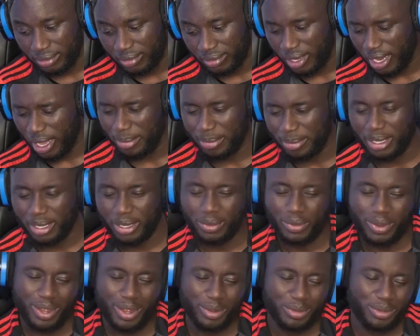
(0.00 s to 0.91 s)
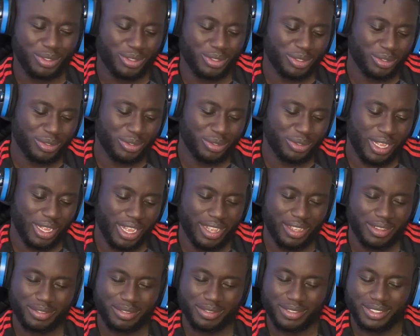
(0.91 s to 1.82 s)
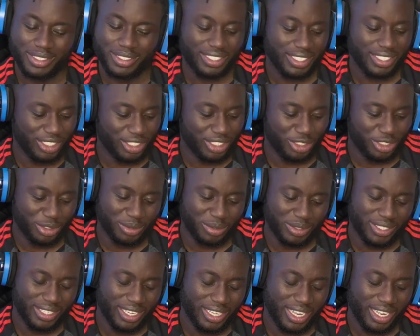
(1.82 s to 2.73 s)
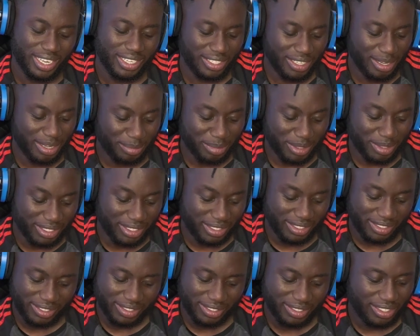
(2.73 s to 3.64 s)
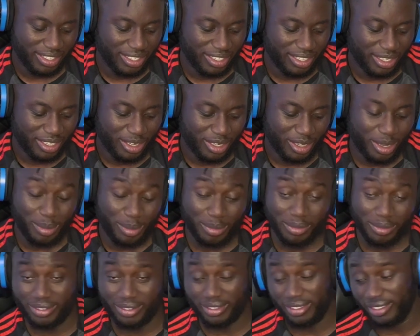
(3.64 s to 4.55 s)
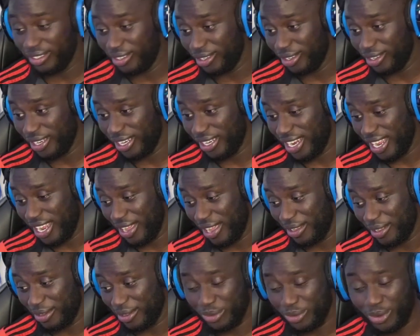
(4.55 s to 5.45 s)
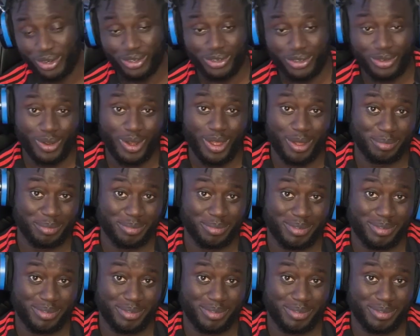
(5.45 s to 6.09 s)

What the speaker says: I mean, why would you have an issue with that? I mean, oh, look at that, runner-up.